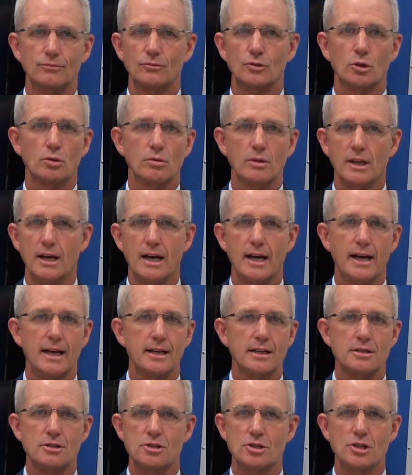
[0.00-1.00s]
Don't
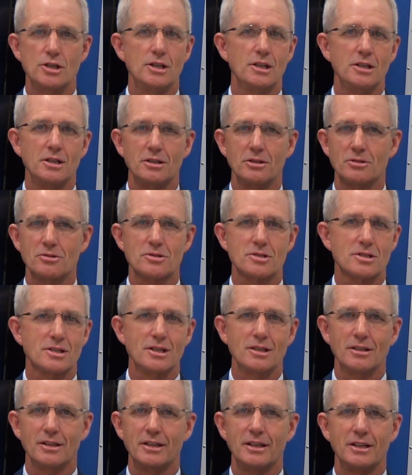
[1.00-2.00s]
lie, cheating, or
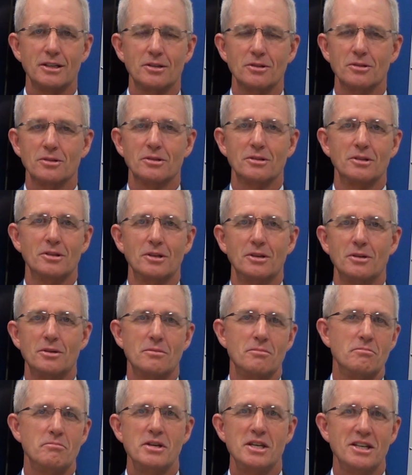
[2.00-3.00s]
stealing, or
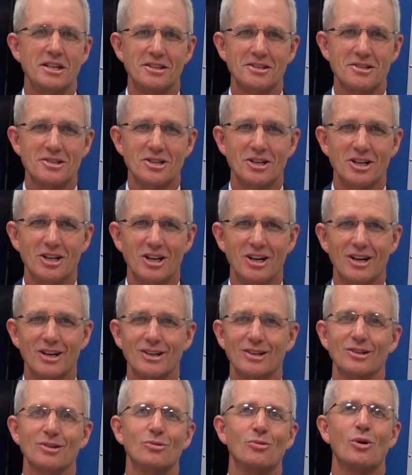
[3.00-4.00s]
beating the
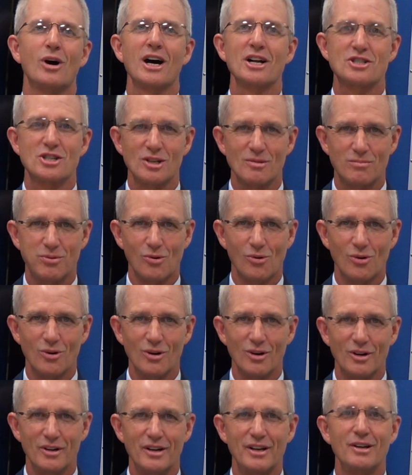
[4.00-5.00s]
dog, or watching
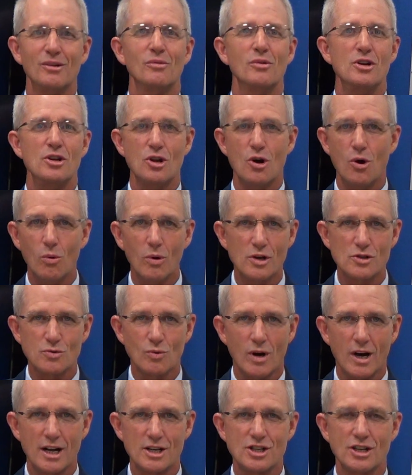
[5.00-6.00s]
porn when no one's
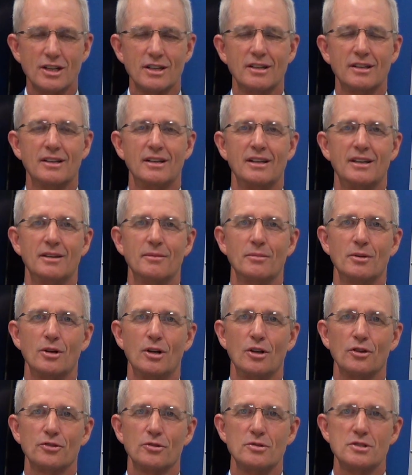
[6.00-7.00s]
watching. But
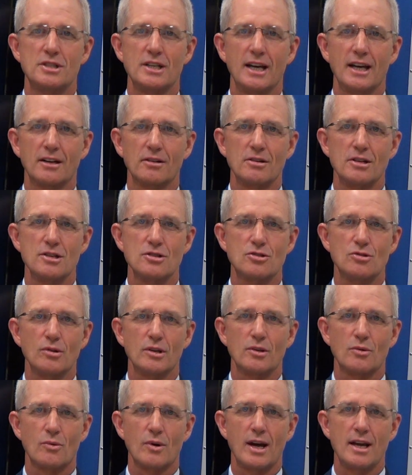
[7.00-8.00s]
also integrity is
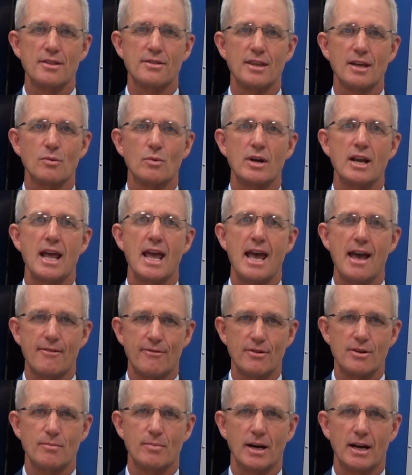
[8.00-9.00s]
doing the right thing when
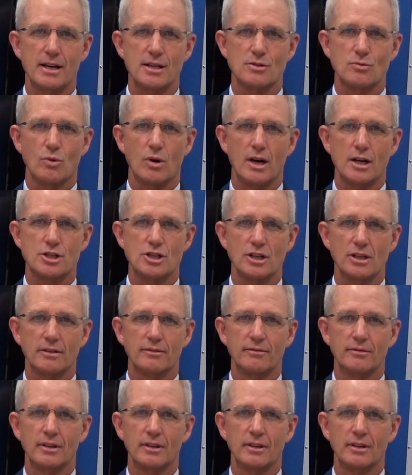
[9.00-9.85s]
everybody's watching.